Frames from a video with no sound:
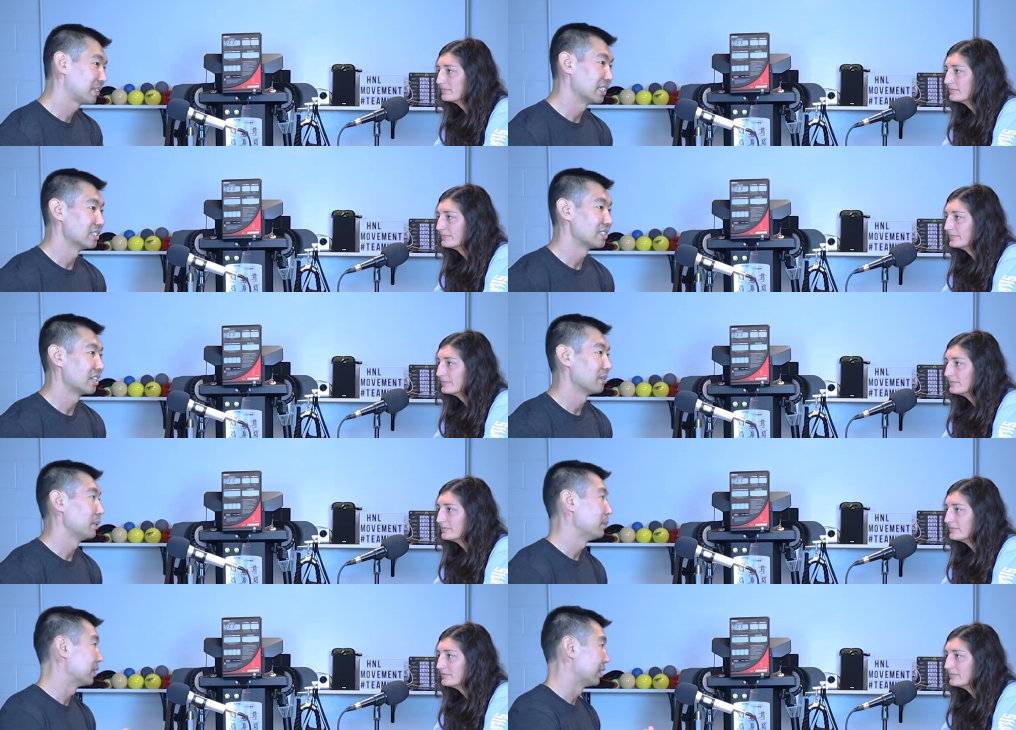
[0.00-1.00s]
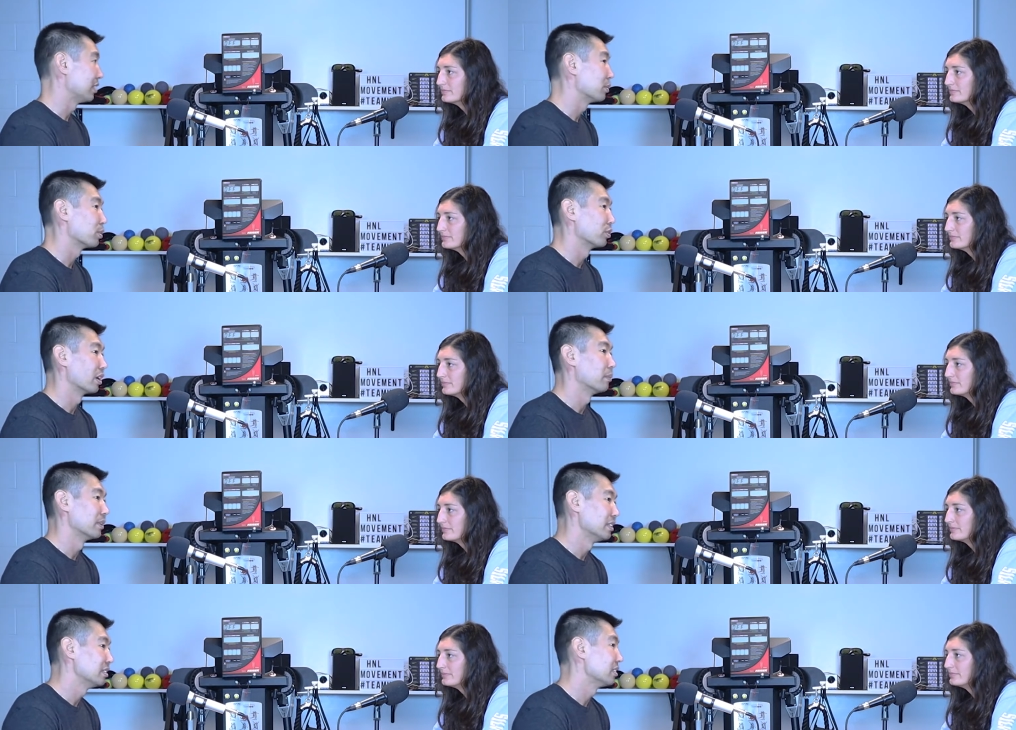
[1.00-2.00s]
Speaker 1: kids that maybe are in your
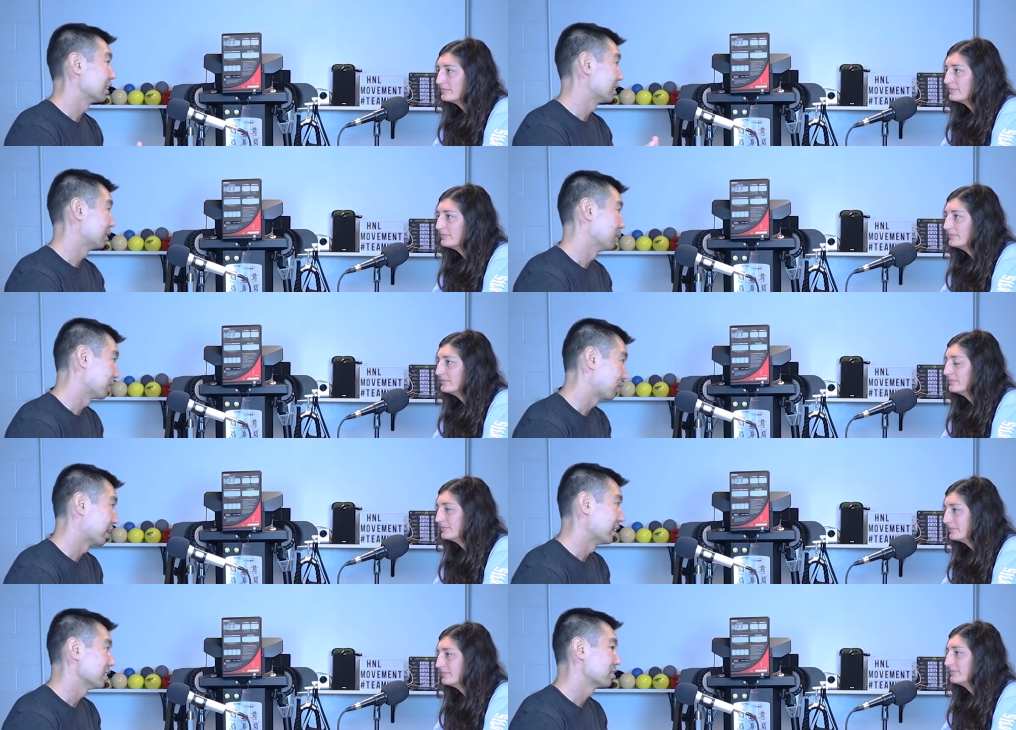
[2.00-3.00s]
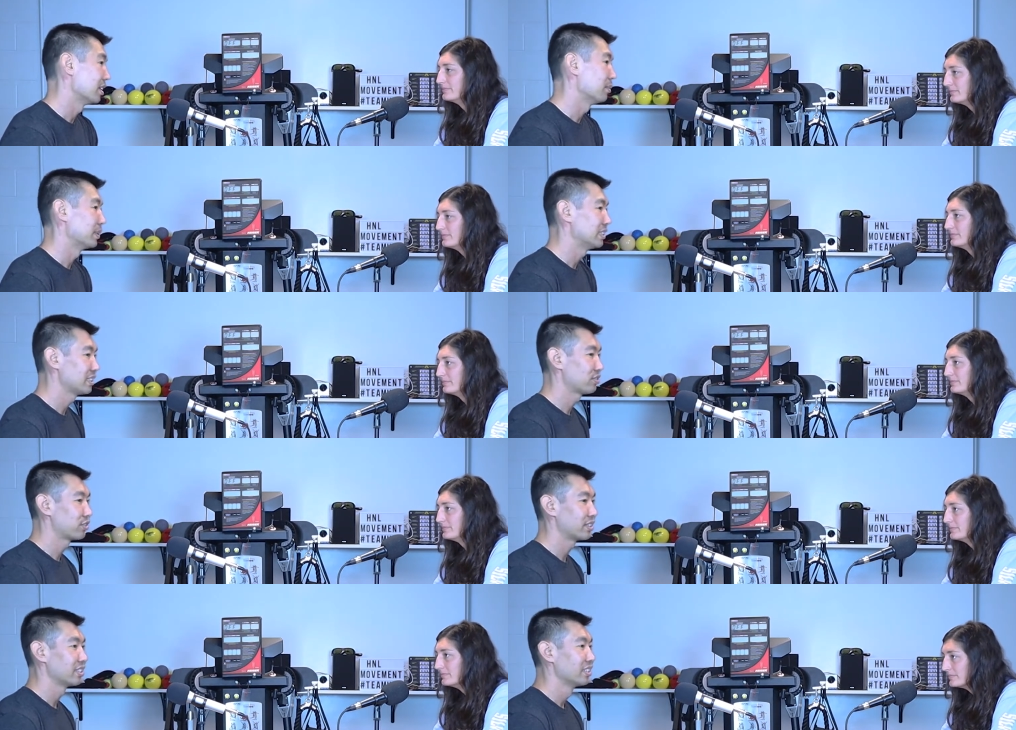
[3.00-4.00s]
program or need to catch up with credits, right? But just
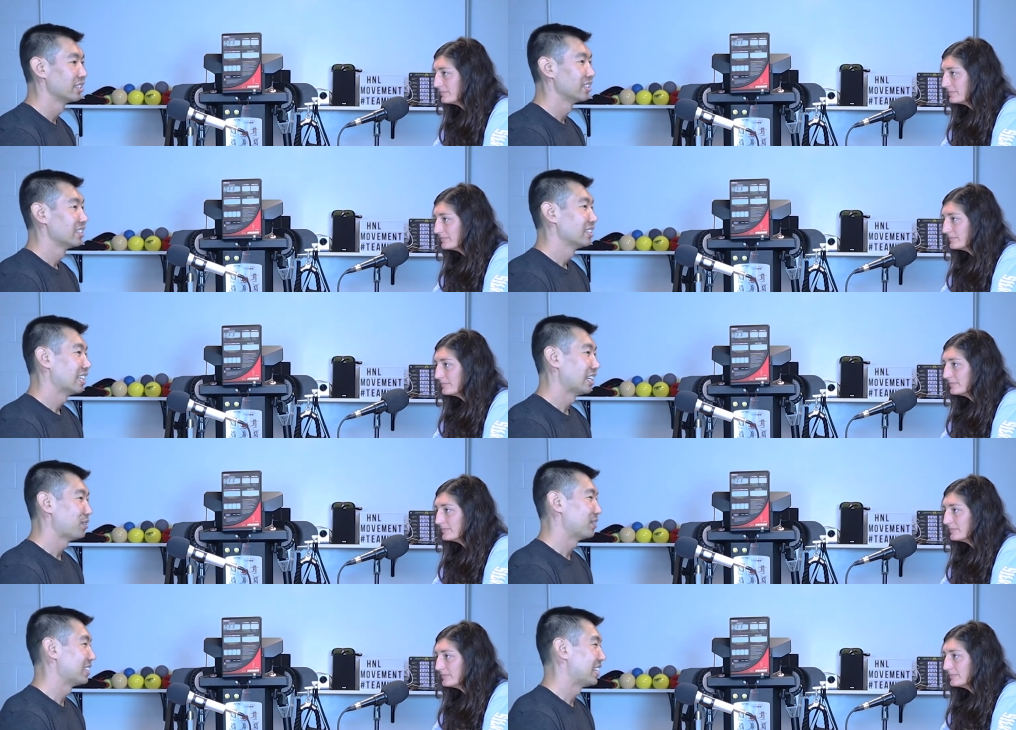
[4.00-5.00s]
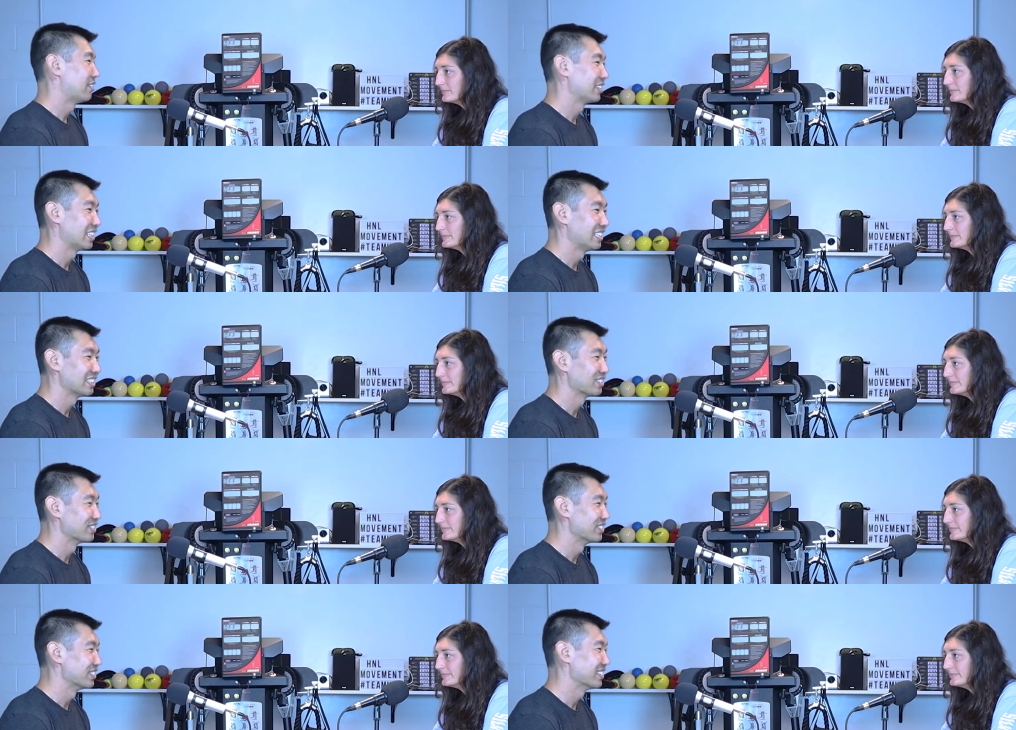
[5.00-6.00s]
for anyone navigating
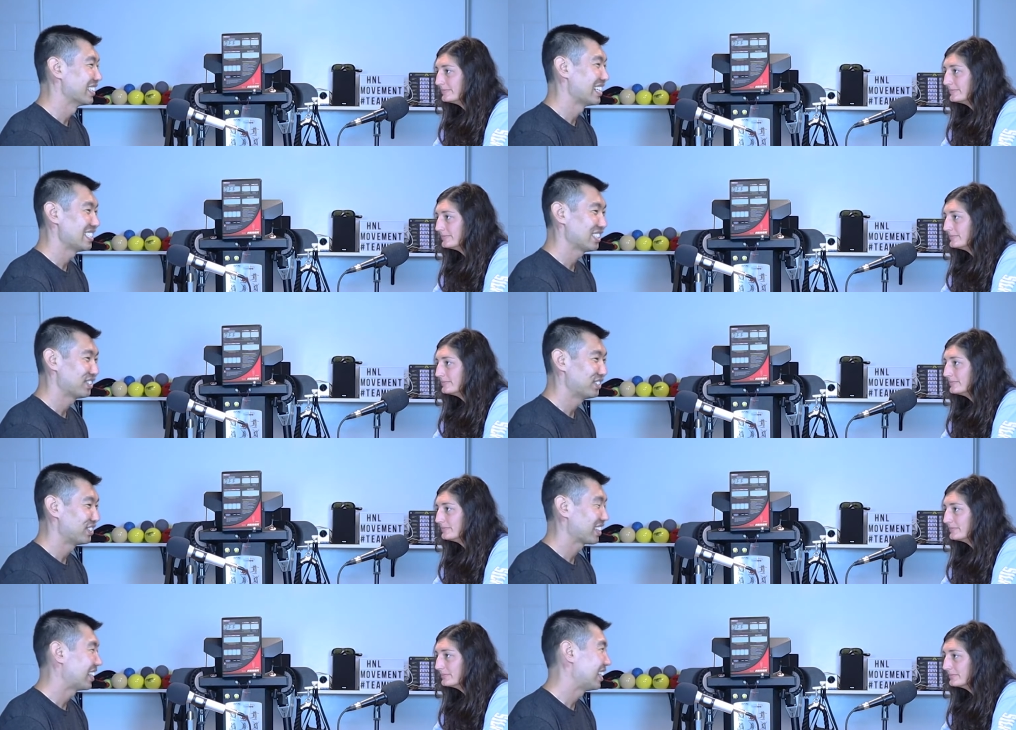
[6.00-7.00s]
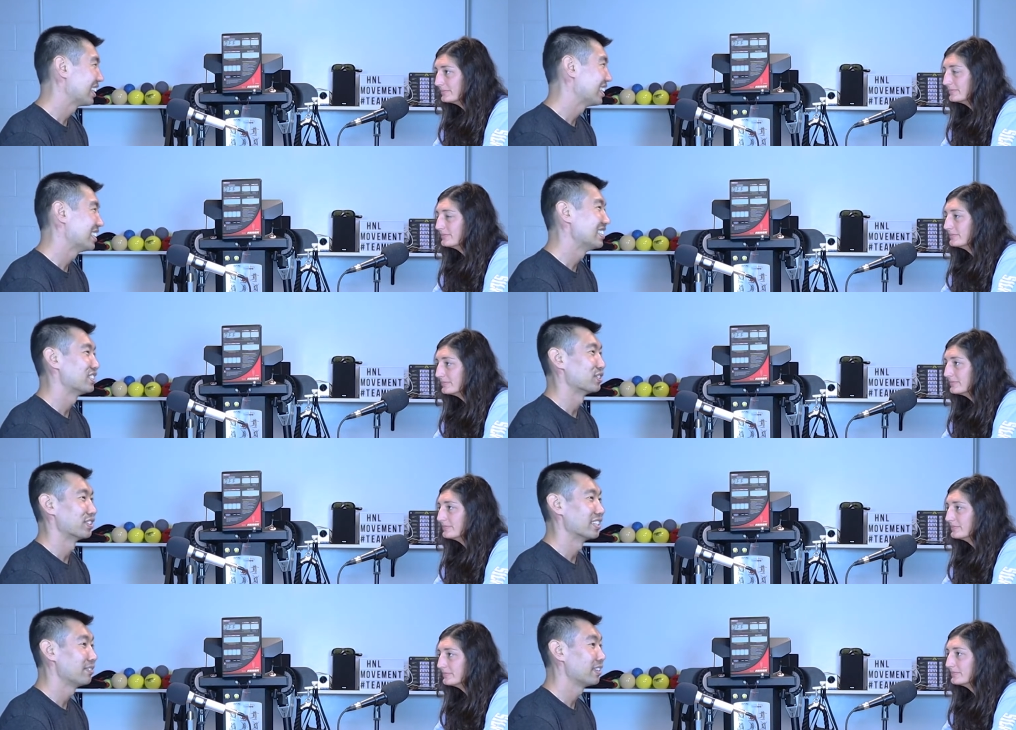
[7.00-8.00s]
through high school, college,
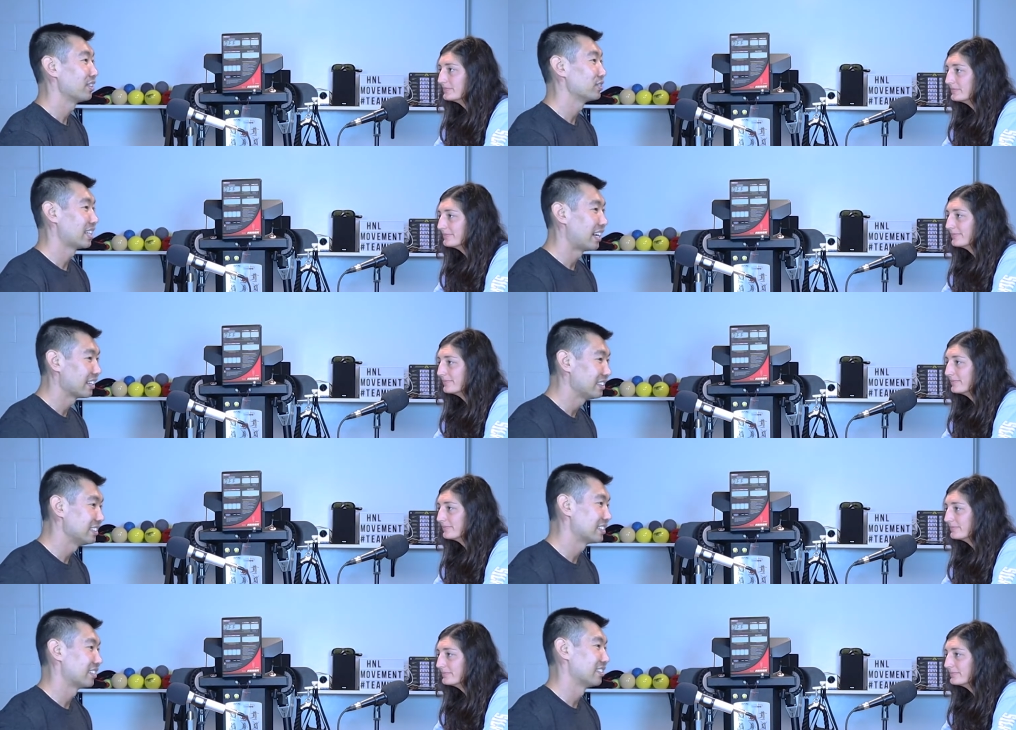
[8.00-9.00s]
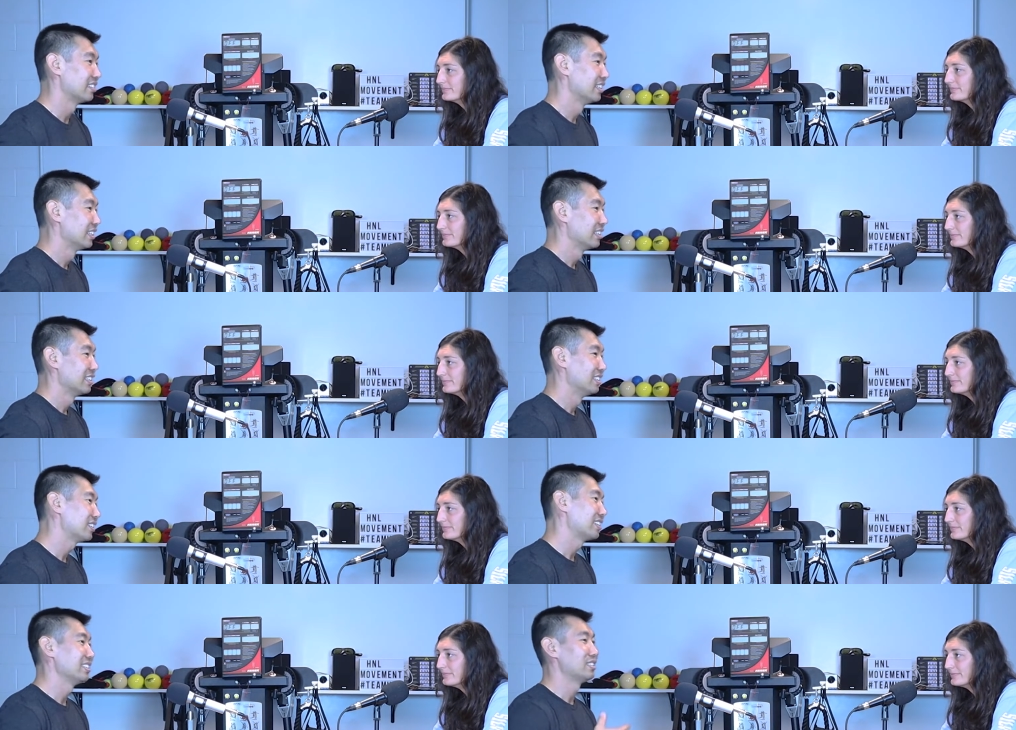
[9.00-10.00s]
or even those athletes that are
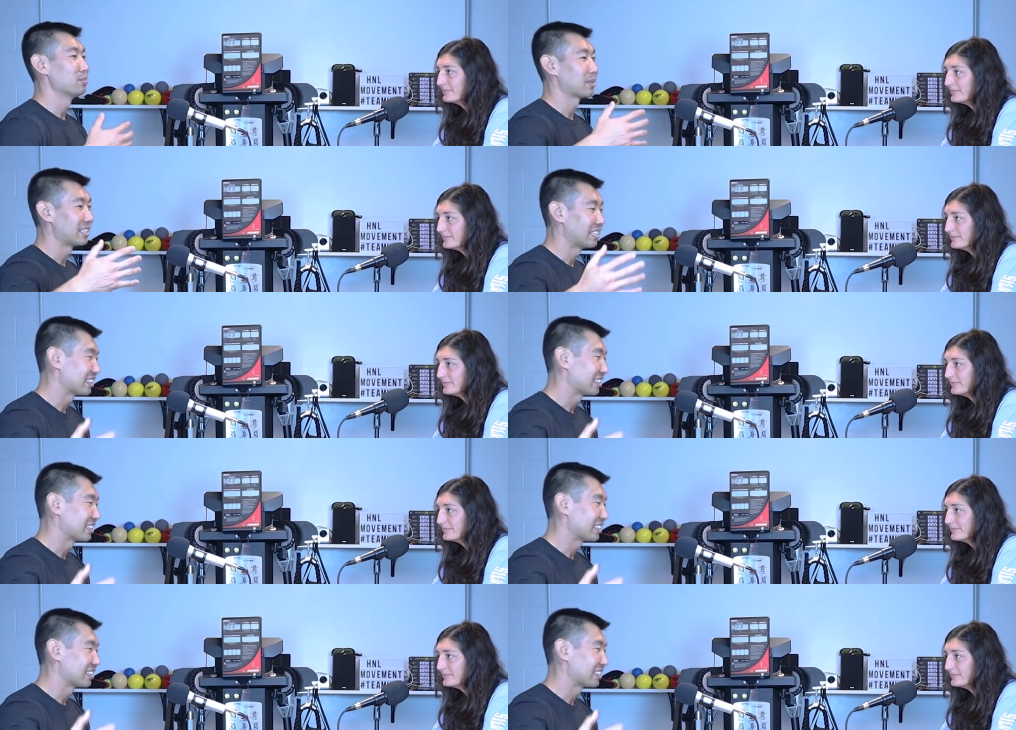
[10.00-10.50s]
looking to play